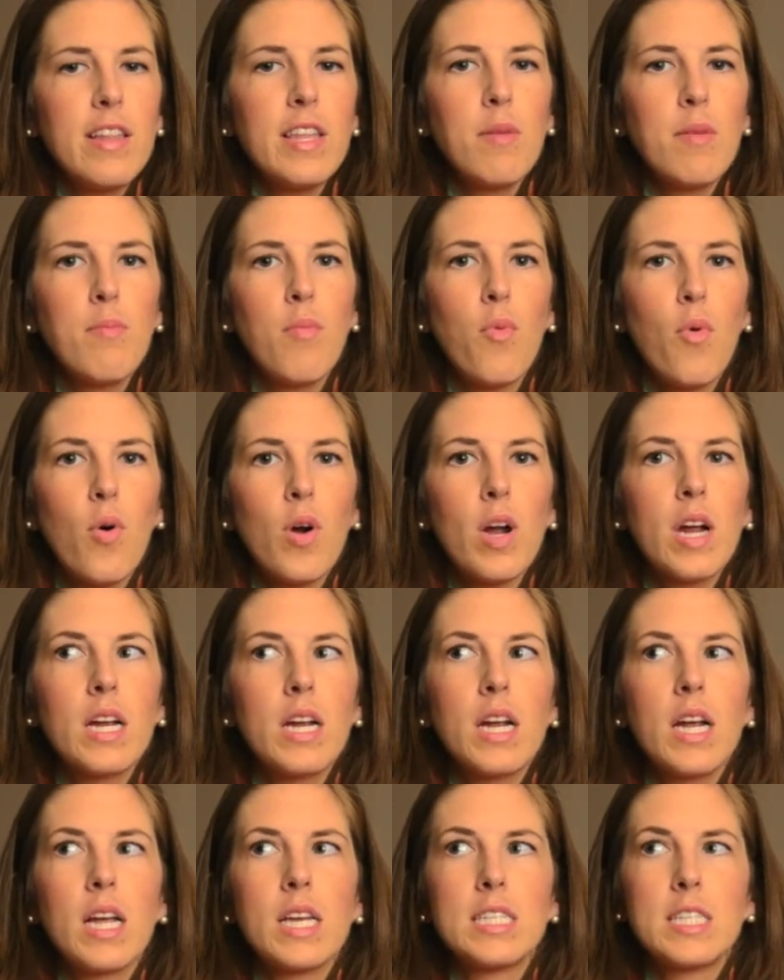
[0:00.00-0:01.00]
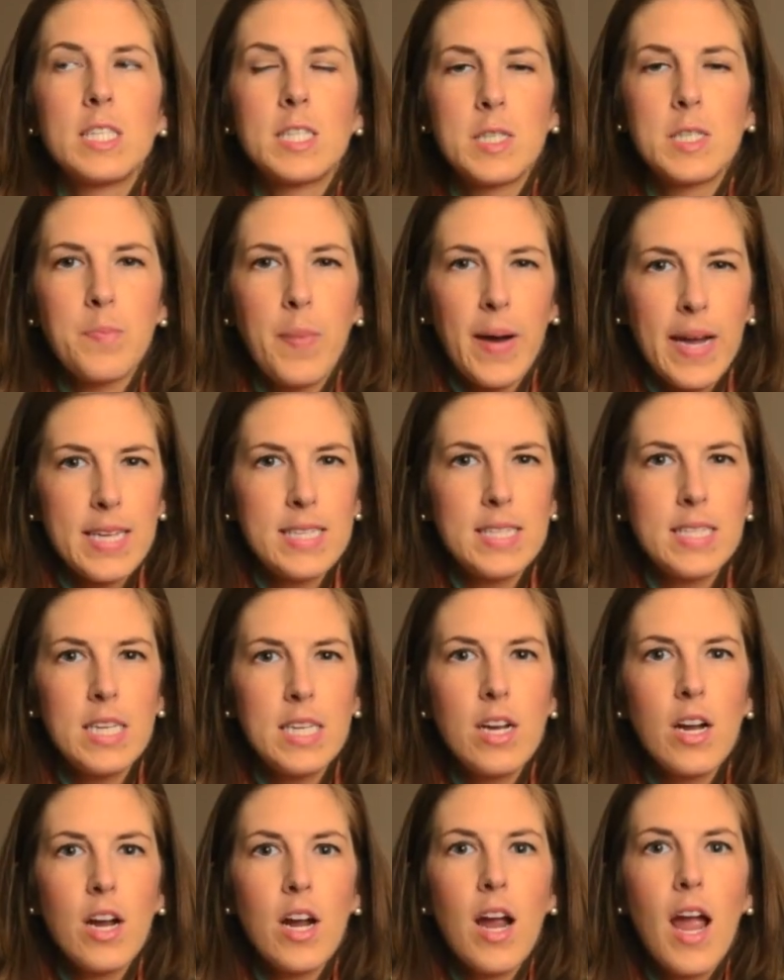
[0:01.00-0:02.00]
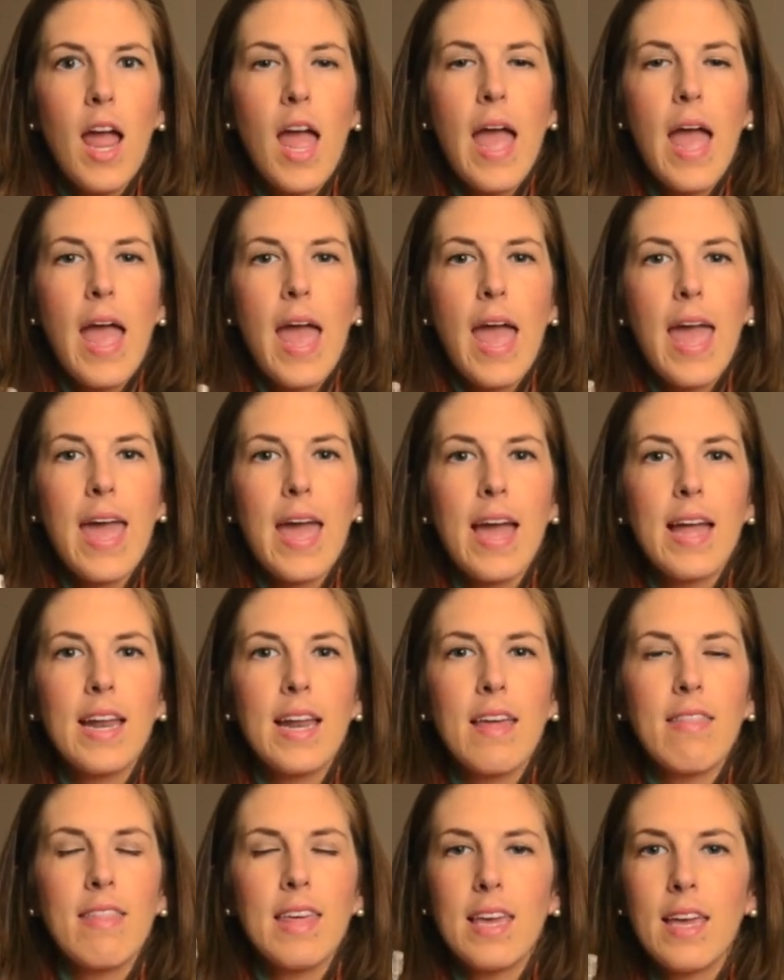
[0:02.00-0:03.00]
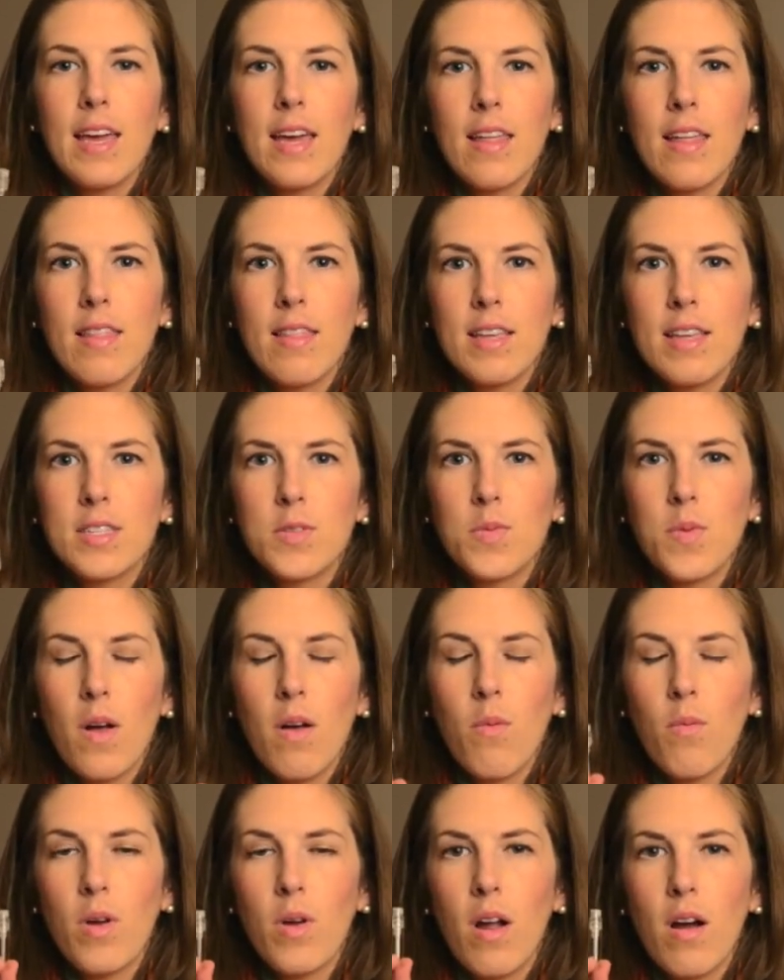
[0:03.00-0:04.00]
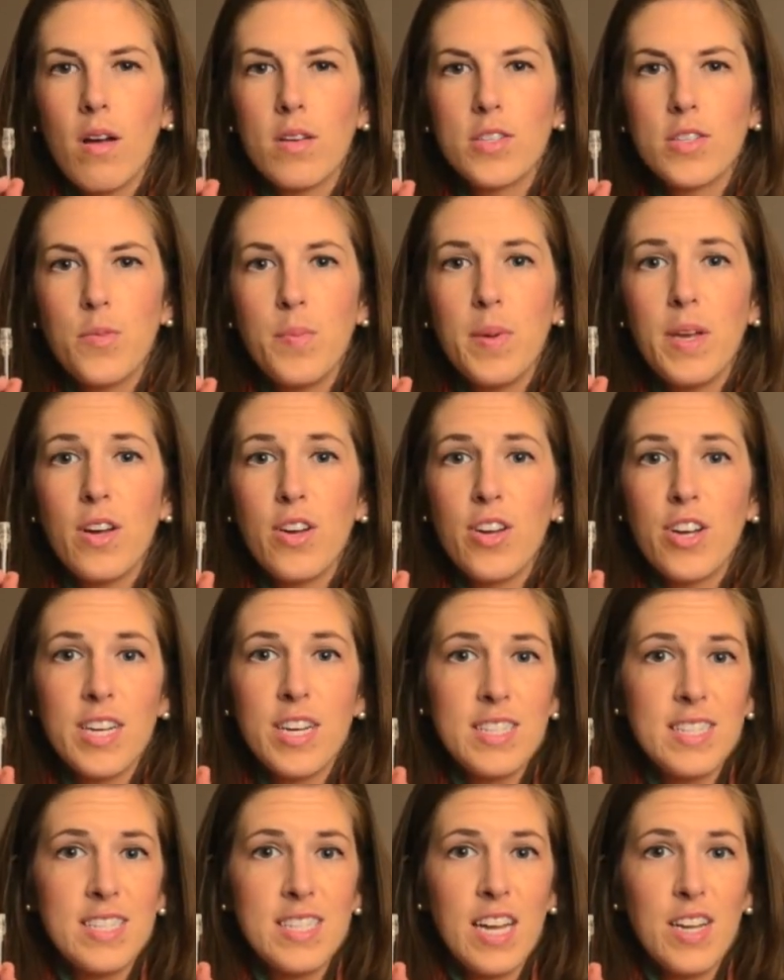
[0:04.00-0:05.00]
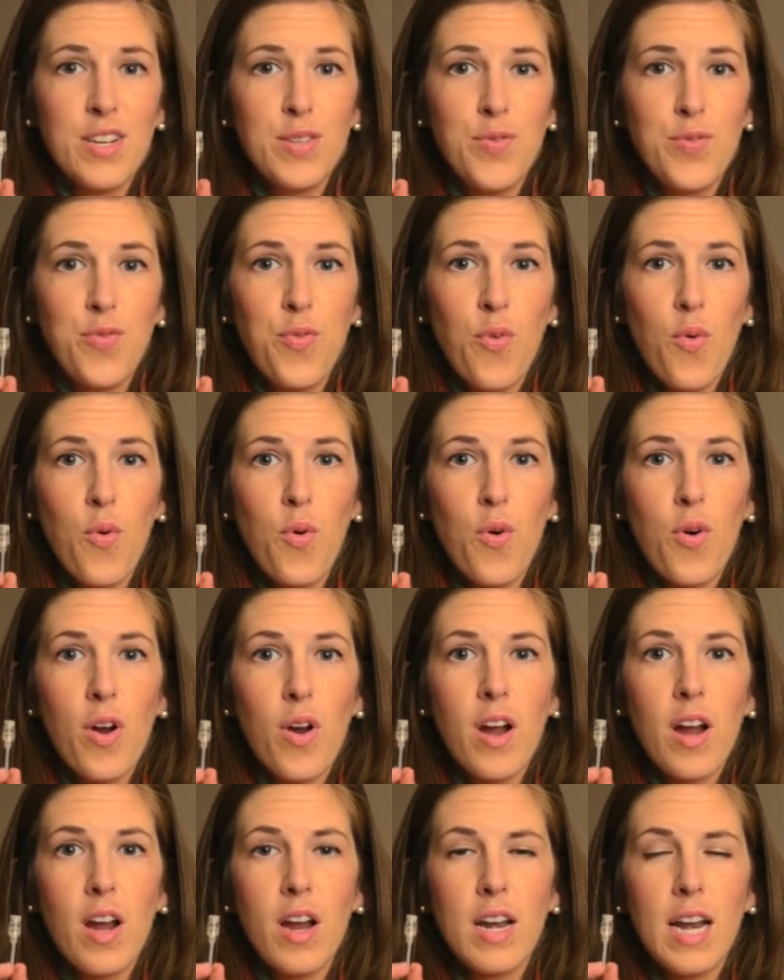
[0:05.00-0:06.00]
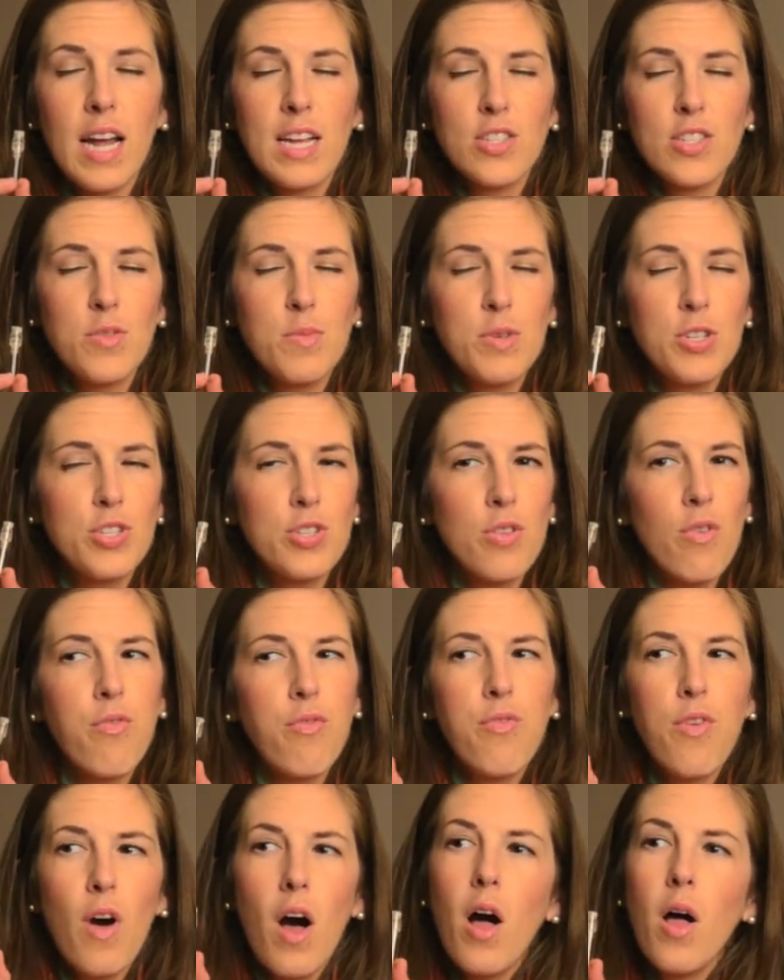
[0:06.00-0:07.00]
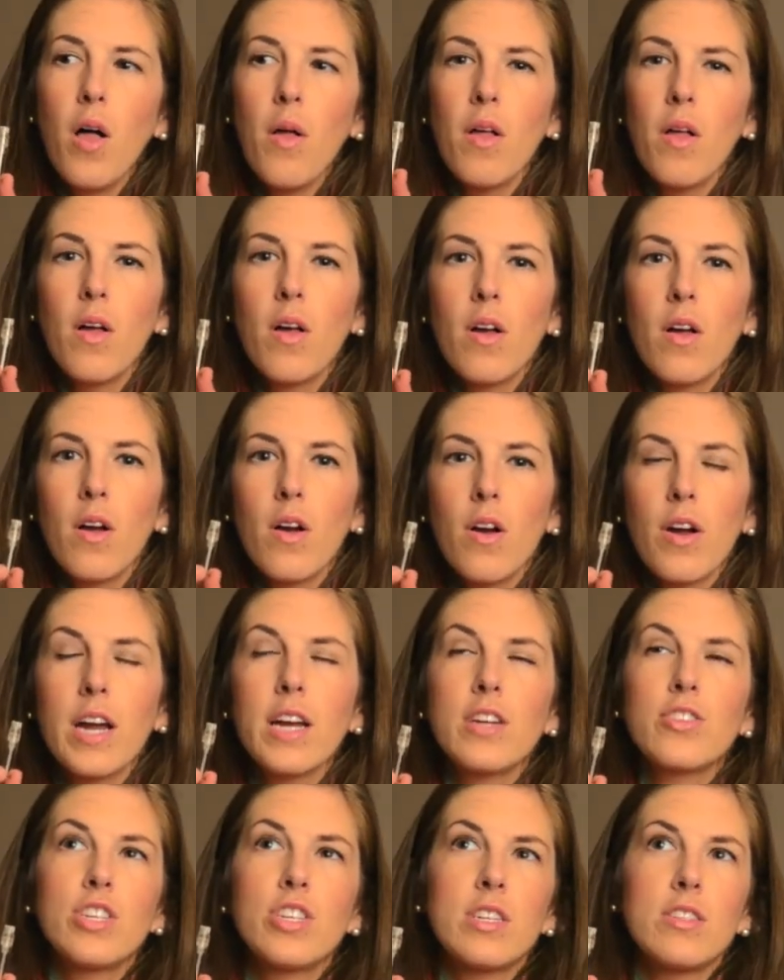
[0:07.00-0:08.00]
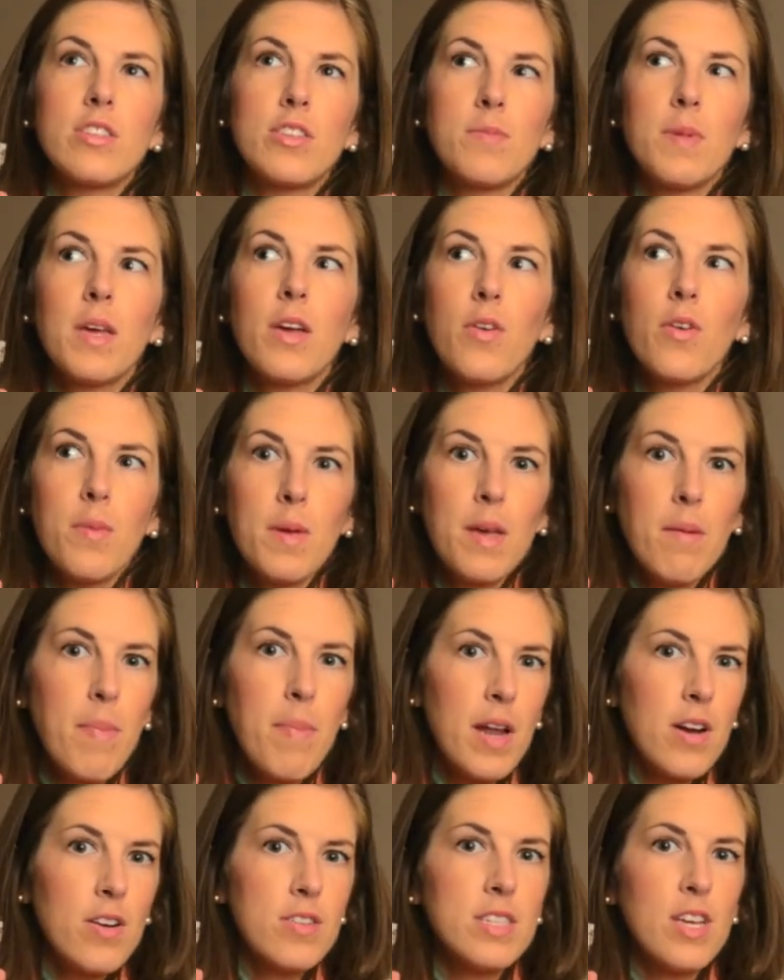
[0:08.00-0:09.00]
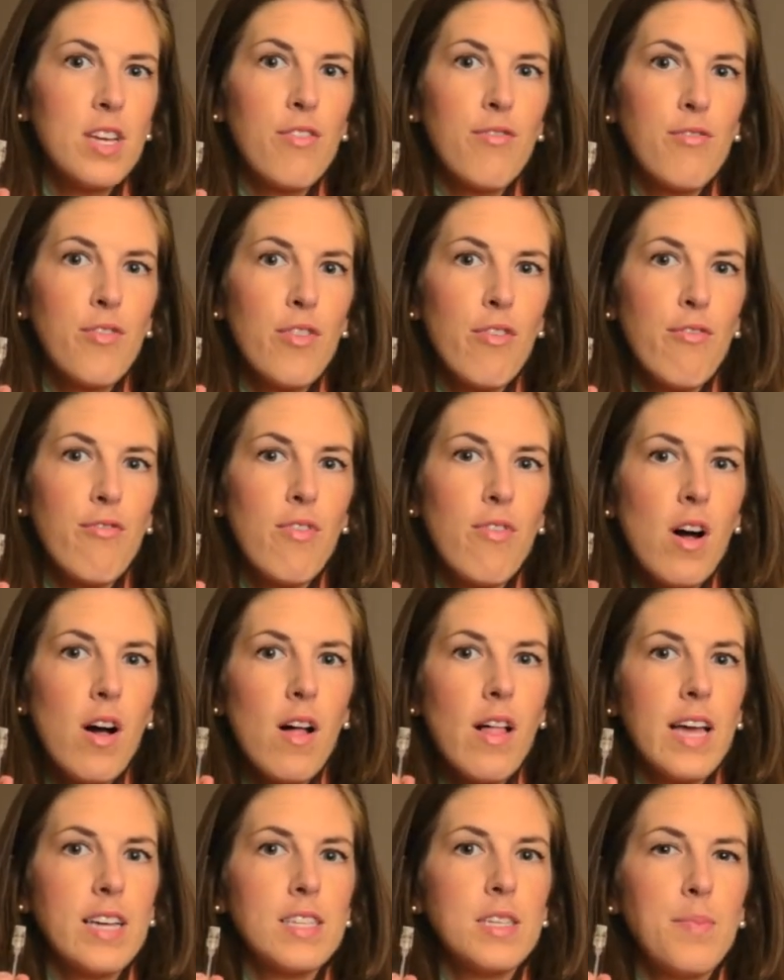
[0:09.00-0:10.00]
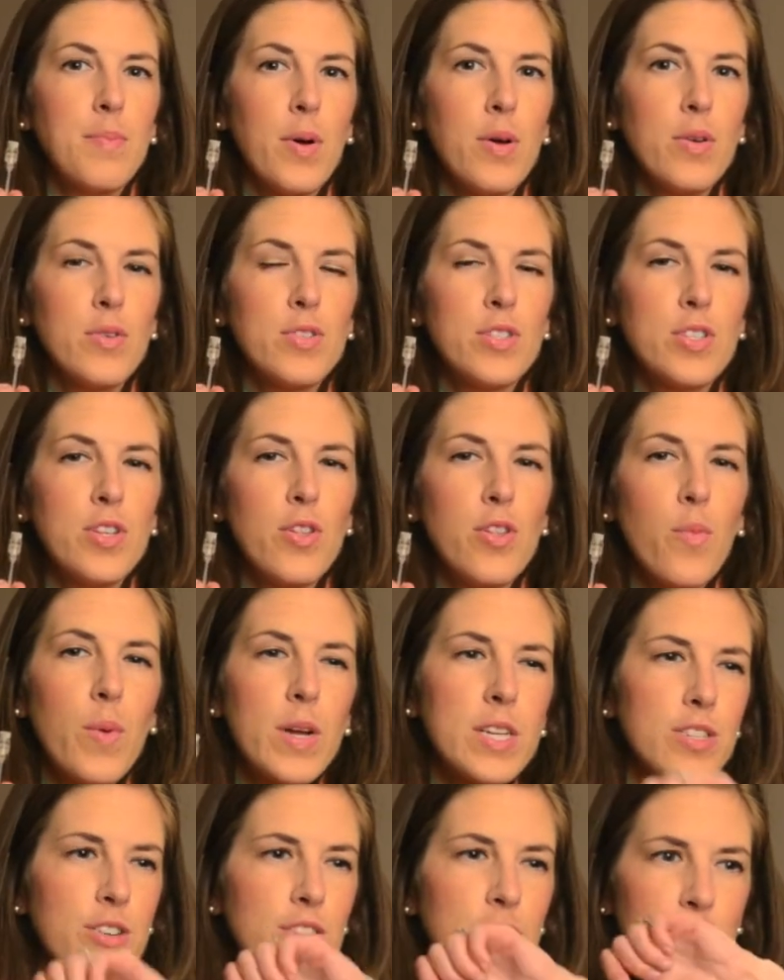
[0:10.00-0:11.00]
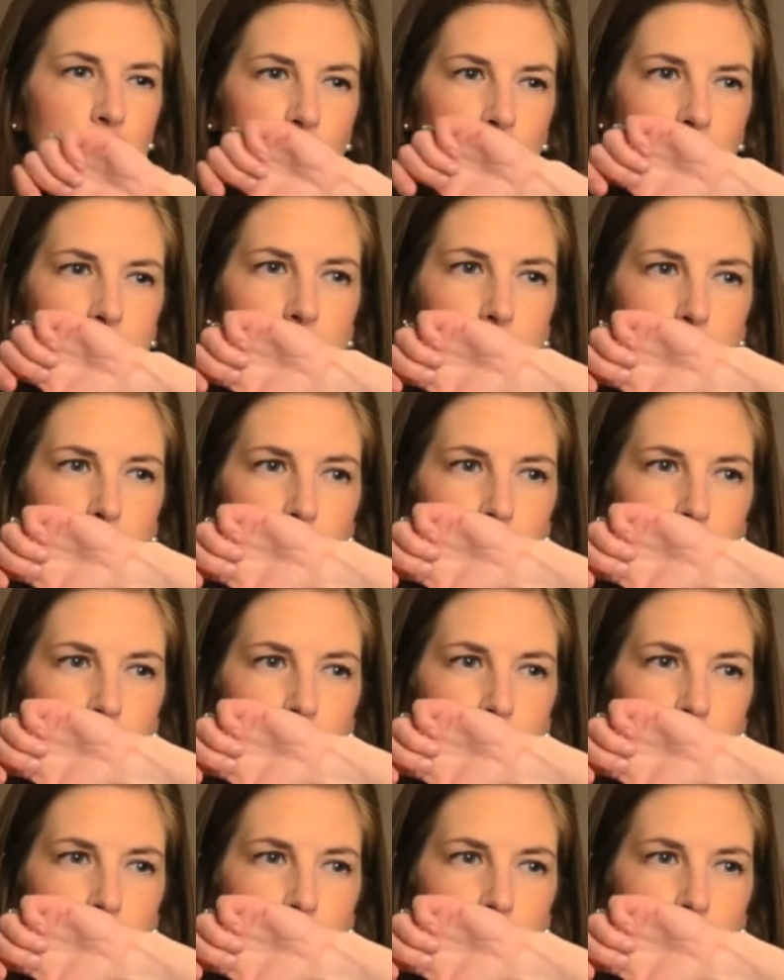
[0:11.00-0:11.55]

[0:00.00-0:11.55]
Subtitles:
more spicier, and I think this would also be a good scent for not so much the fall, or actually, excuse me, it would be a better scent for the fall as opposed to the winter. It's just